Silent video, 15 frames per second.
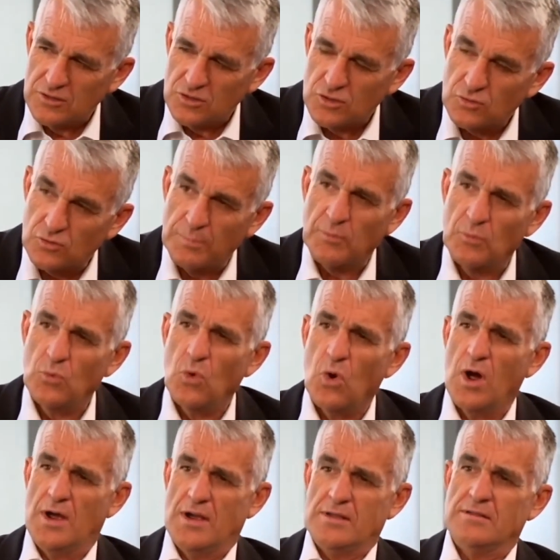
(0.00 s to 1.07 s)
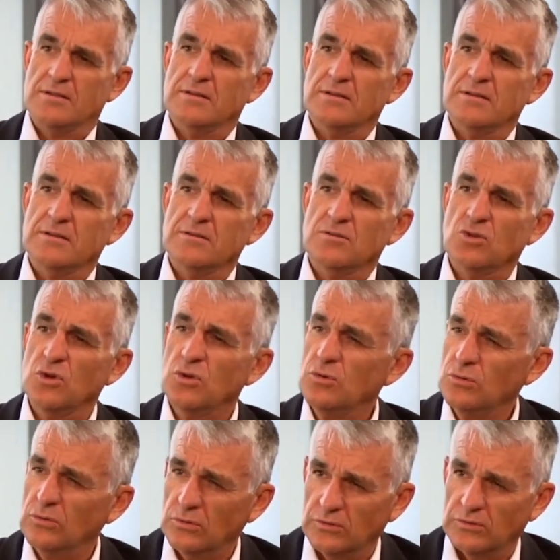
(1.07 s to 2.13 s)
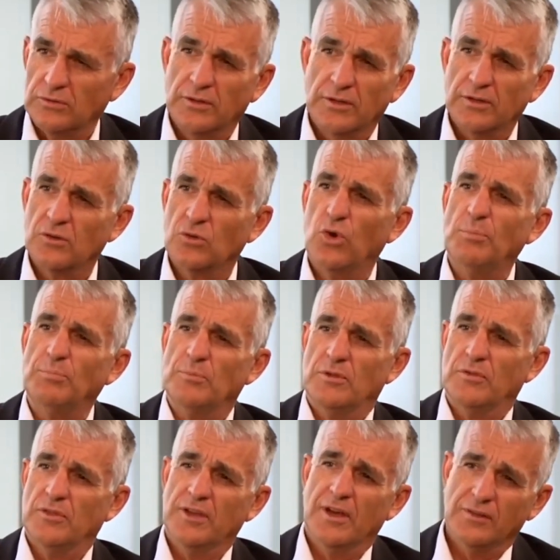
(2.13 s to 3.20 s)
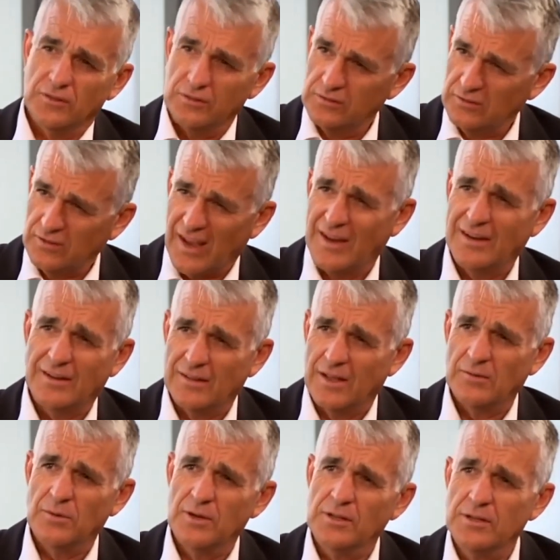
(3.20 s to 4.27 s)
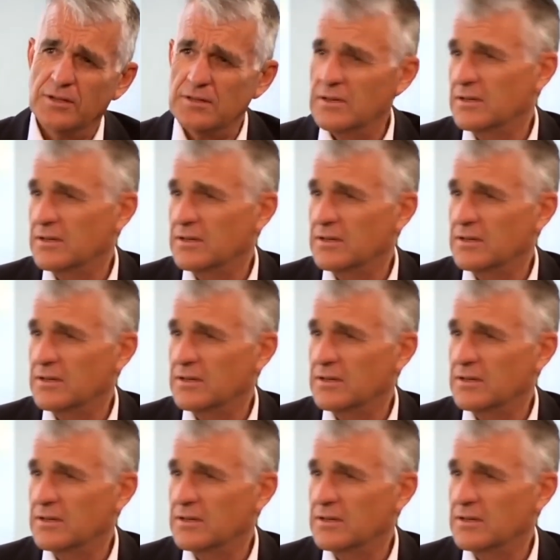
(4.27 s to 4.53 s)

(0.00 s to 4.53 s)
strip away the tools and the equipment, the understanding they really